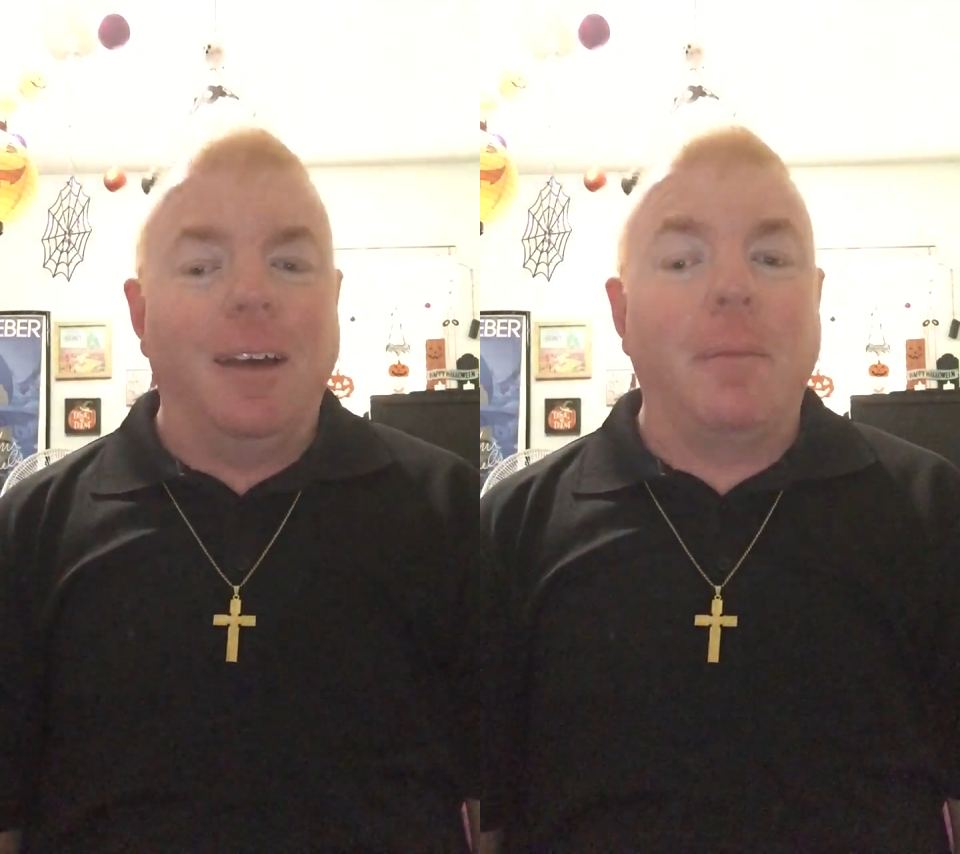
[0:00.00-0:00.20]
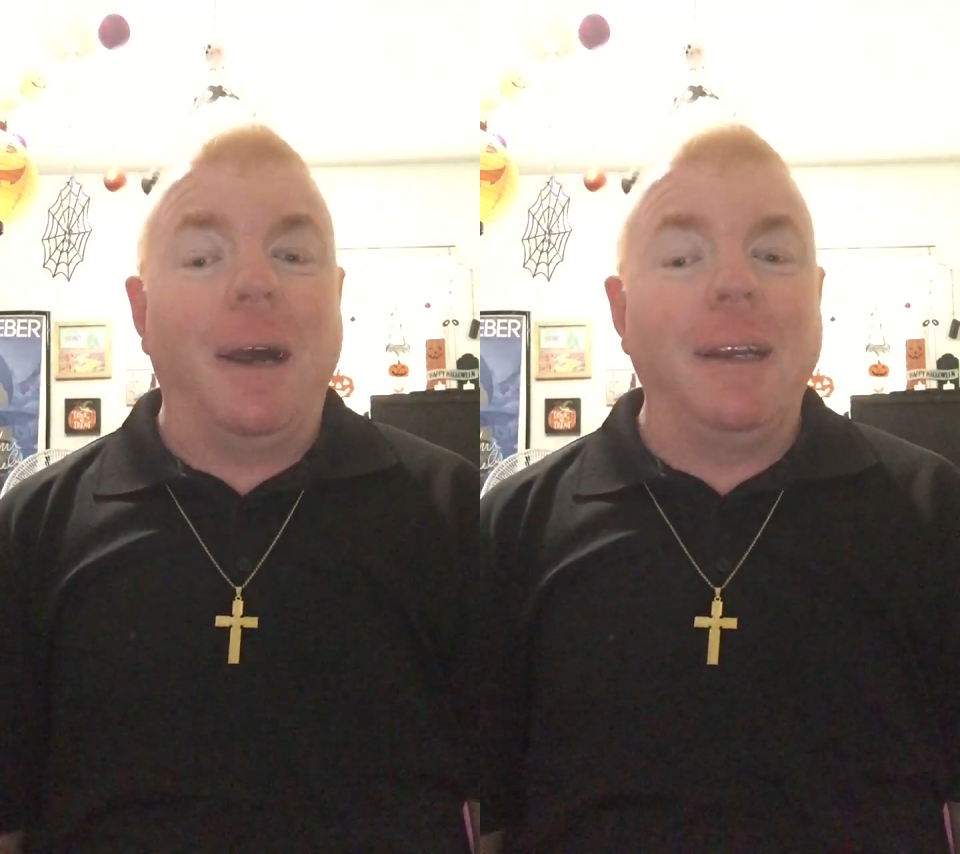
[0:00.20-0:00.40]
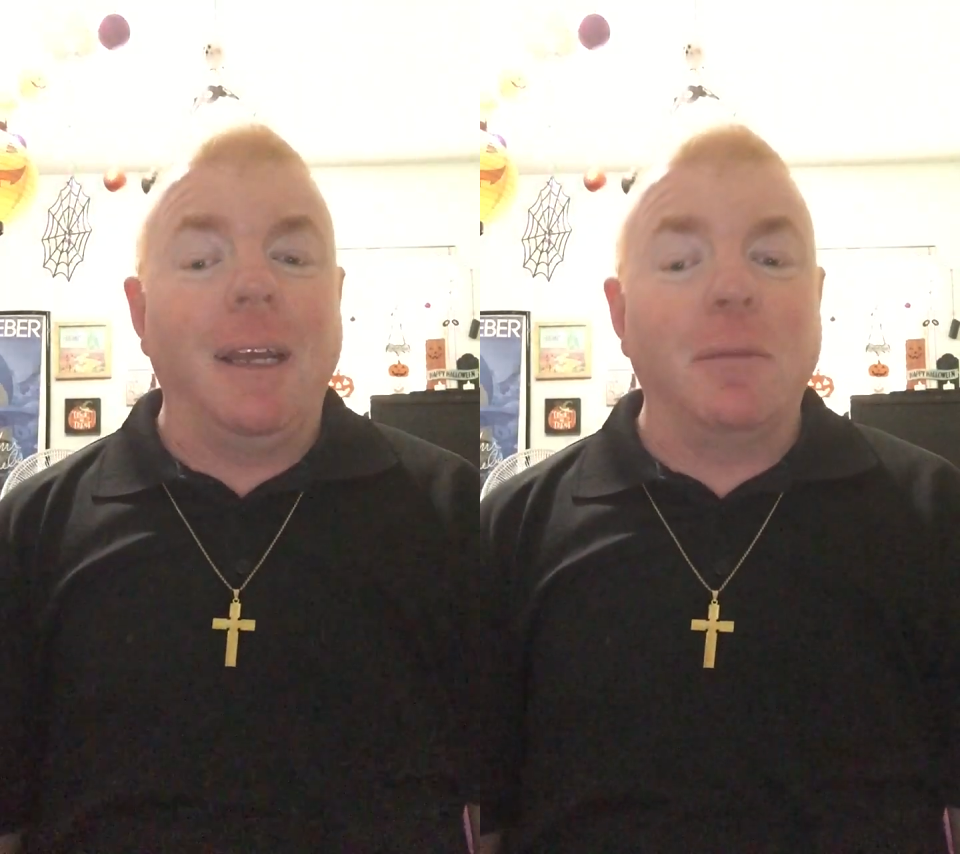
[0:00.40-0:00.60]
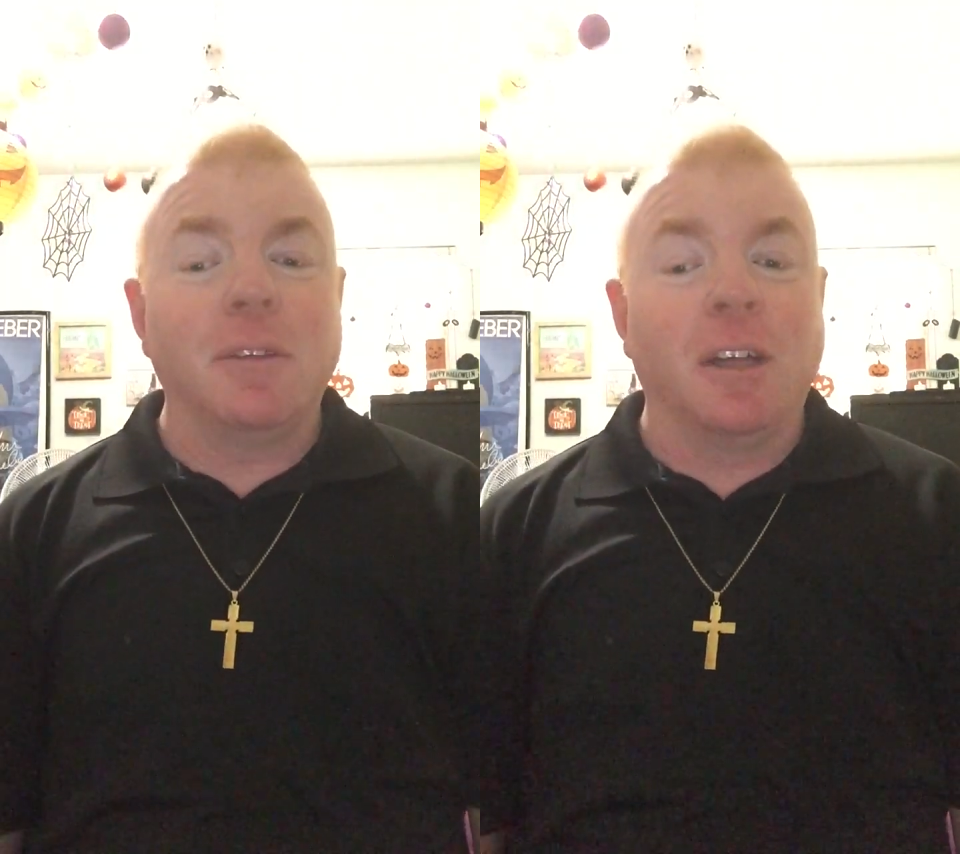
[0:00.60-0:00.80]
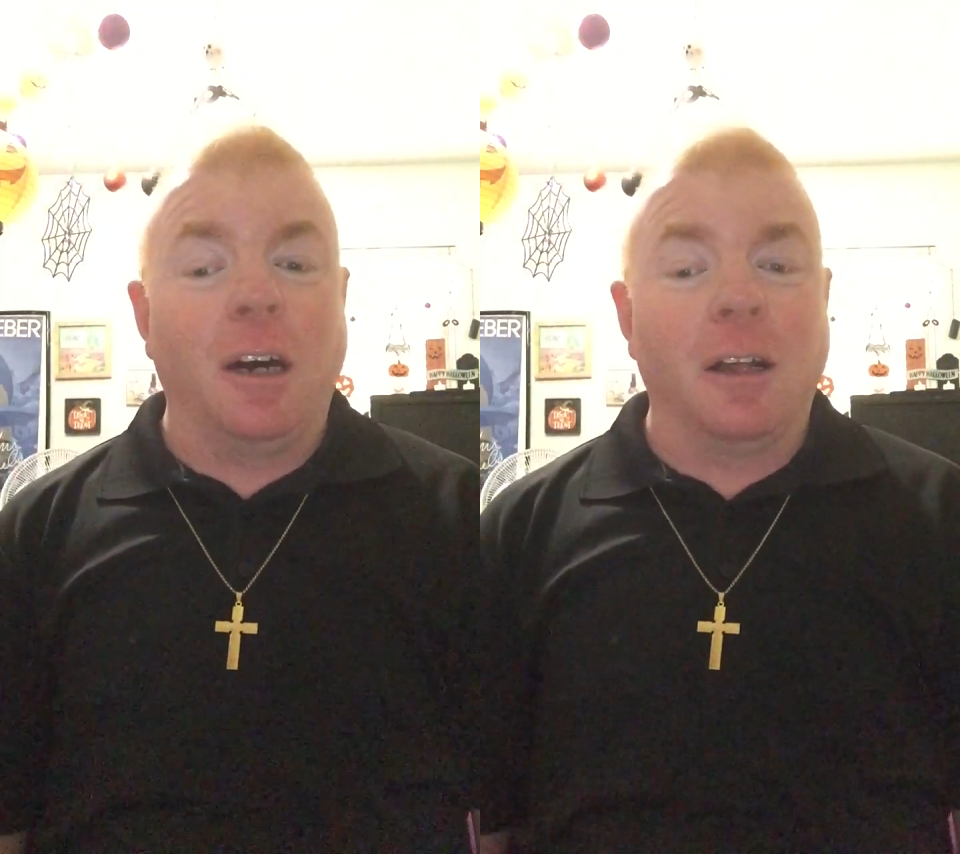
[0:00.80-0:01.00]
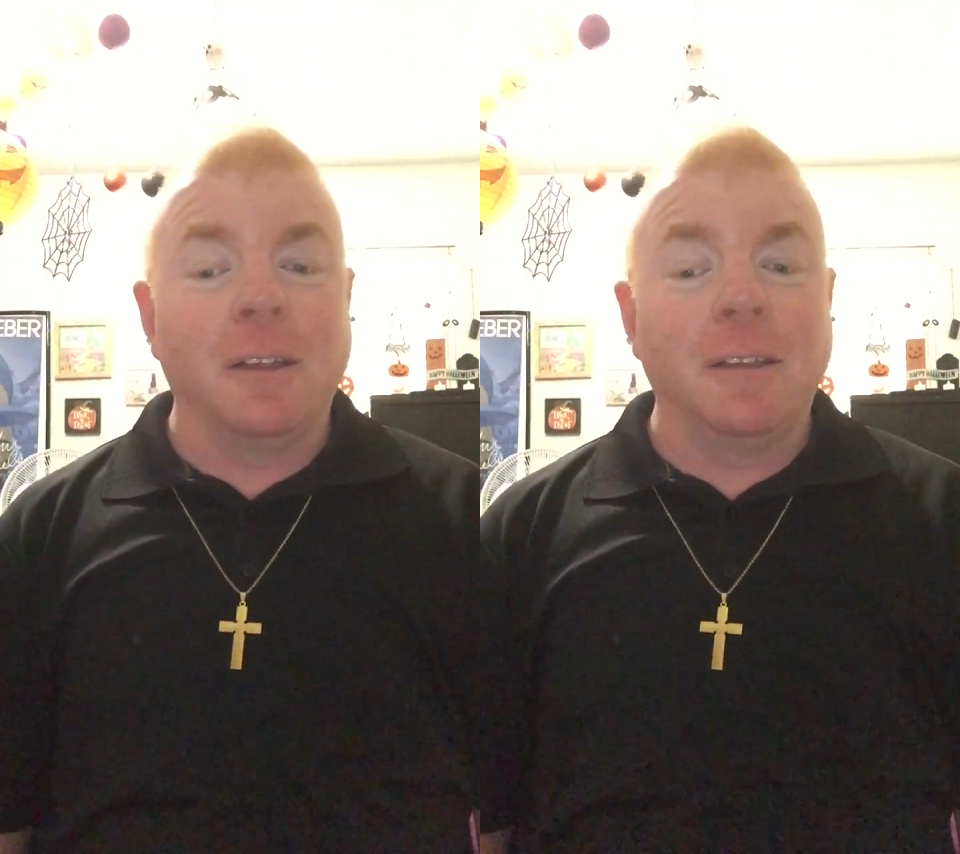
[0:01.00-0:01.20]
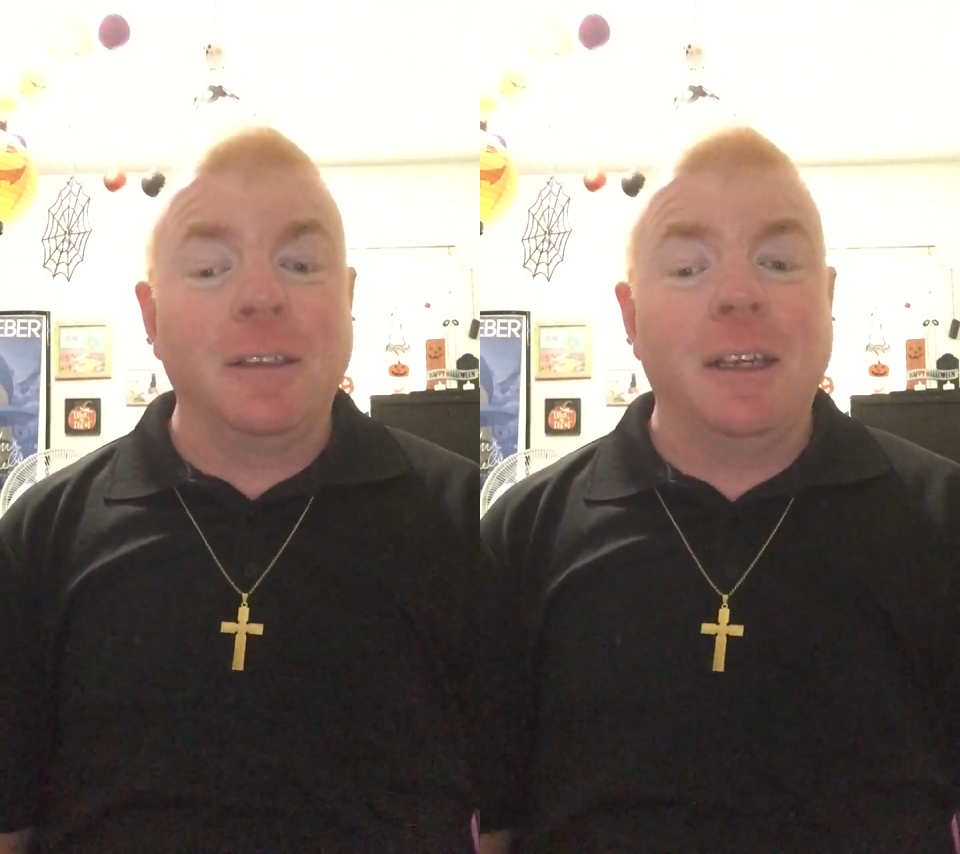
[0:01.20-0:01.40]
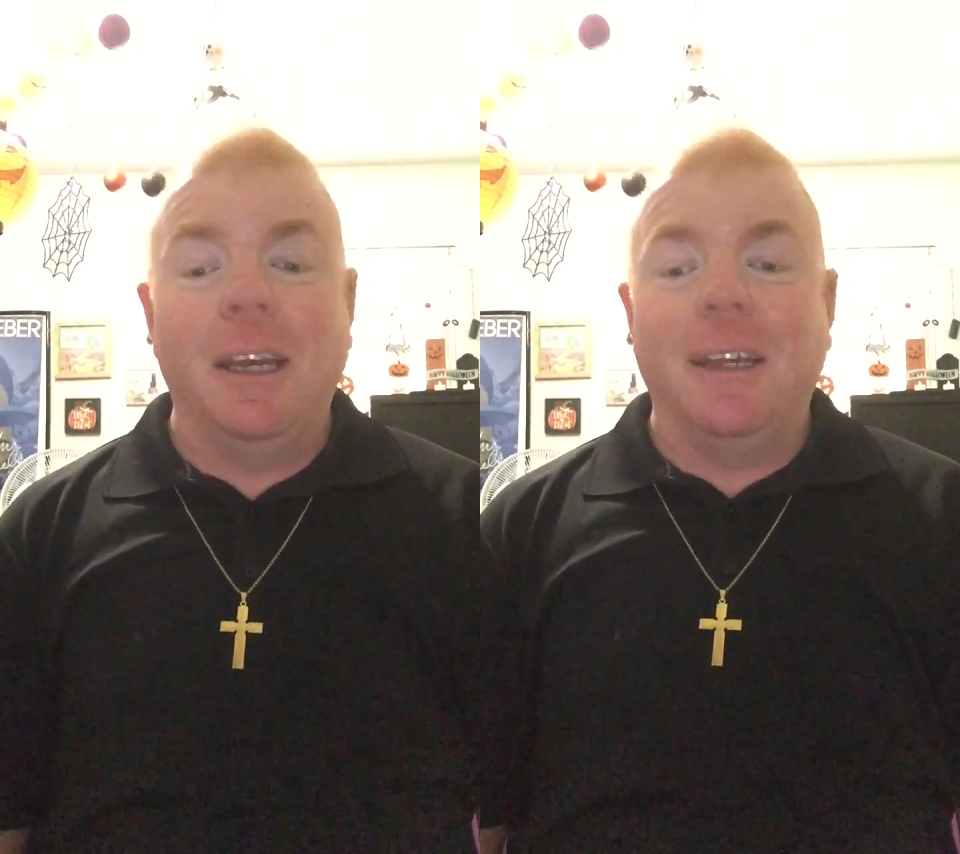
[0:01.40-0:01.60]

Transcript: My name is Holland